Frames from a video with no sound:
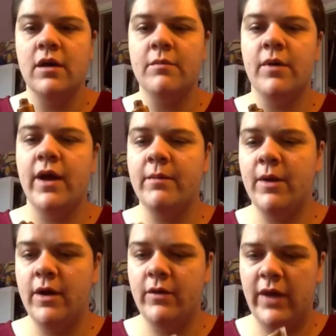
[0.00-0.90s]
a
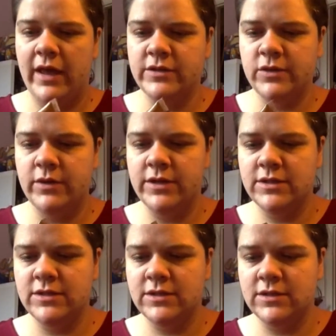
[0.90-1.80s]
primer. Okay, so it
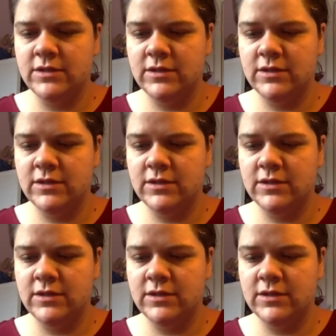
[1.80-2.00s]
is,